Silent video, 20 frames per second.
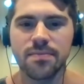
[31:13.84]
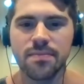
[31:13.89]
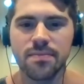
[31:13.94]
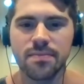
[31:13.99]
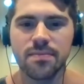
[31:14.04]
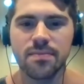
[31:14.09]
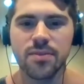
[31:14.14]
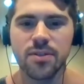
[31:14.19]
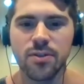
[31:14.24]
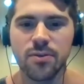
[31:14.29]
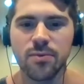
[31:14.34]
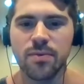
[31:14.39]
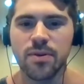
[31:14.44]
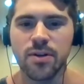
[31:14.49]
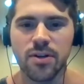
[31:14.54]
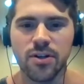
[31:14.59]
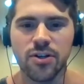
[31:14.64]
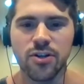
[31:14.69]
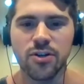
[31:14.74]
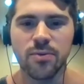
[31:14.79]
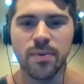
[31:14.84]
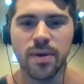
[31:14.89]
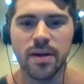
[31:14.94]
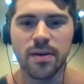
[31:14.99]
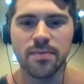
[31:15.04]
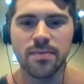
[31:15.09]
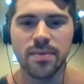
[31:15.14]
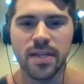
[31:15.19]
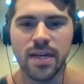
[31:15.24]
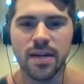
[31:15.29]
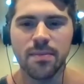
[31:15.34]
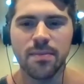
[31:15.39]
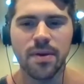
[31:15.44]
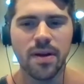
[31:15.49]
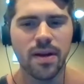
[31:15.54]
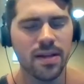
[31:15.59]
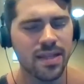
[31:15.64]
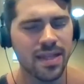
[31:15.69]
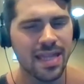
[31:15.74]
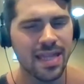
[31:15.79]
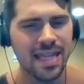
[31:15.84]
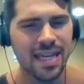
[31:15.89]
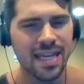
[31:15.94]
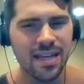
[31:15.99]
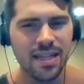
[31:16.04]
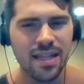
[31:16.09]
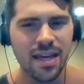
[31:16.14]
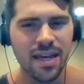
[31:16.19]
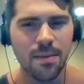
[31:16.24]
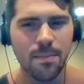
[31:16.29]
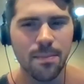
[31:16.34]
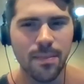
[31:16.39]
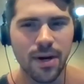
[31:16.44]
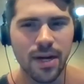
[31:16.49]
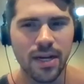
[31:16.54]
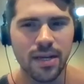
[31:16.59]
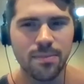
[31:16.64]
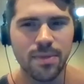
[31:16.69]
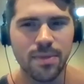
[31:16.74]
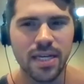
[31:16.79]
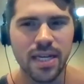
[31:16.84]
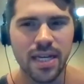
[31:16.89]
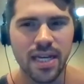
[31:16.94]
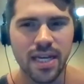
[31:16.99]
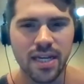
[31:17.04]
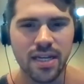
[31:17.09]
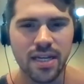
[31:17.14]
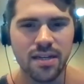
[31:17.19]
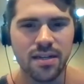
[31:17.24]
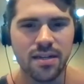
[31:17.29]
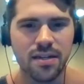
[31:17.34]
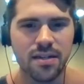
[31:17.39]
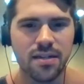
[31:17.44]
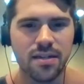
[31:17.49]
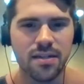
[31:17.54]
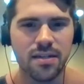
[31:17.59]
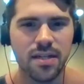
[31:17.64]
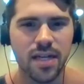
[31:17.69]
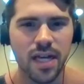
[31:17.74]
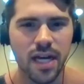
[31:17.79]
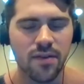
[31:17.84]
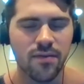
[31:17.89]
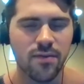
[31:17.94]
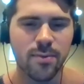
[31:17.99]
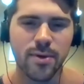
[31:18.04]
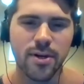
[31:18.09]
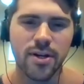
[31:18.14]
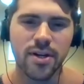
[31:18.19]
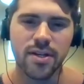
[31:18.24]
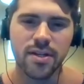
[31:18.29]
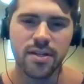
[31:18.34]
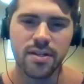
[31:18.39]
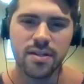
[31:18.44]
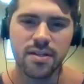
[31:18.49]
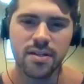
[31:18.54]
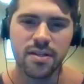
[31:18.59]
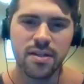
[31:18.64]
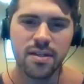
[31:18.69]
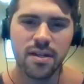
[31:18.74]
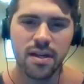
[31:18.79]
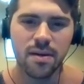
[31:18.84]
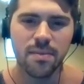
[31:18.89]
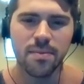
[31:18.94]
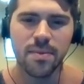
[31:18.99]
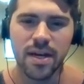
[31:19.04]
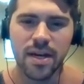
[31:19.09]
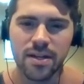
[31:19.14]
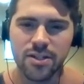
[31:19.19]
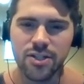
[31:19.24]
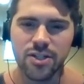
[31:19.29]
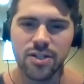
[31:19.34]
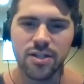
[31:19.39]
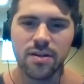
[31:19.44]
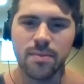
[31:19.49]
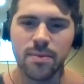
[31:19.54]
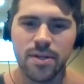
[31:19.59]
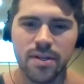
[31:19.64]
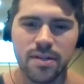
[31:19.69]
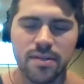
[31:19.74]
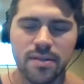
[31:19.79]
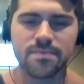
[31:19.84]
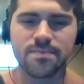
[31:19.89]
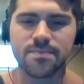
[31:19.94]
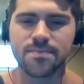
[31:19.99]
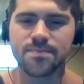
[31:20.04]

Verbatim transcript: or NuPEP. And I think that might be in Alpha Brain. I'm not sure, but I think so